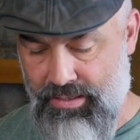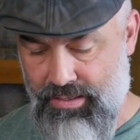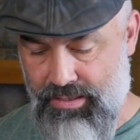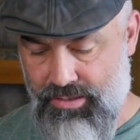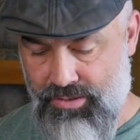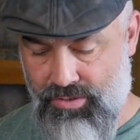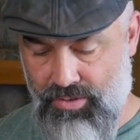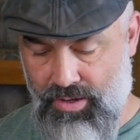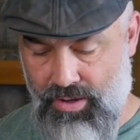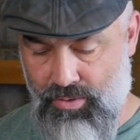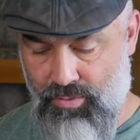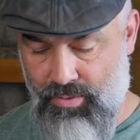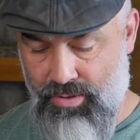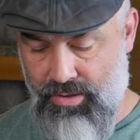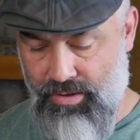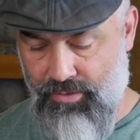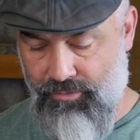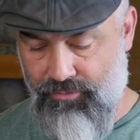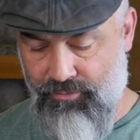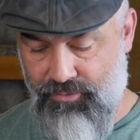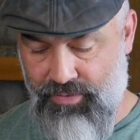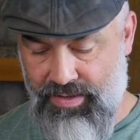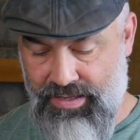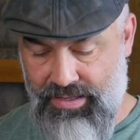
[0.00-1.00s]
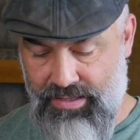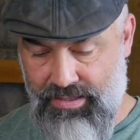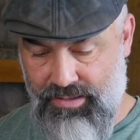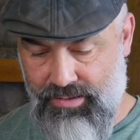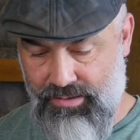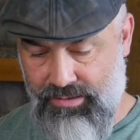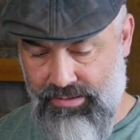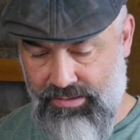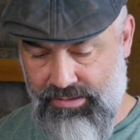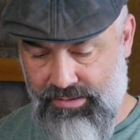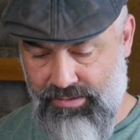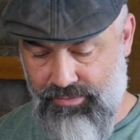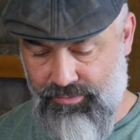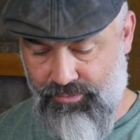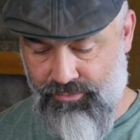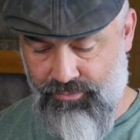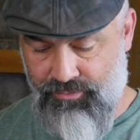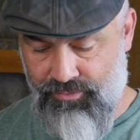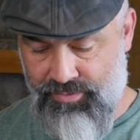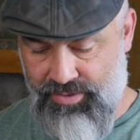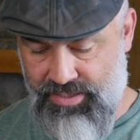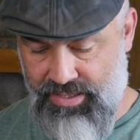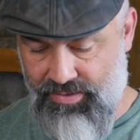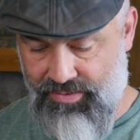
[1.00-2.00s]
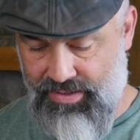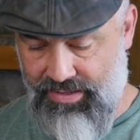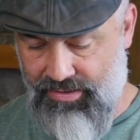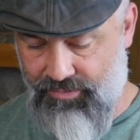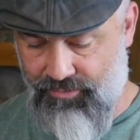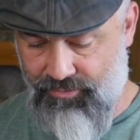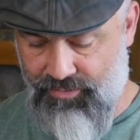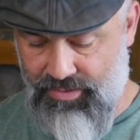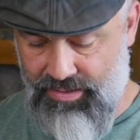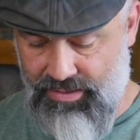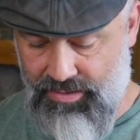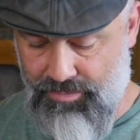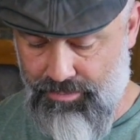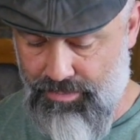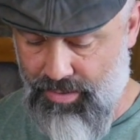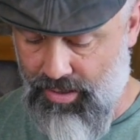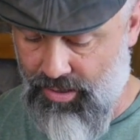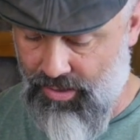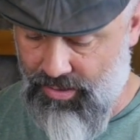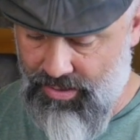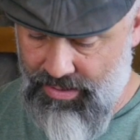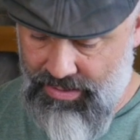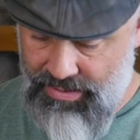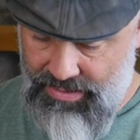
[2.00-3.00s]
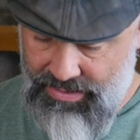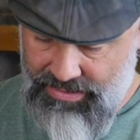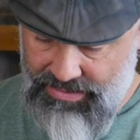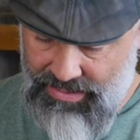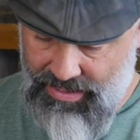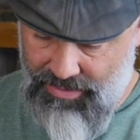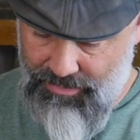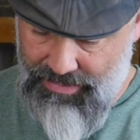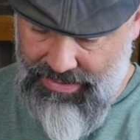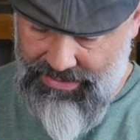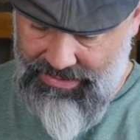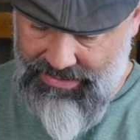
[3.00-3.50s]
So I want to feel and see if I can feel a burr. Now I might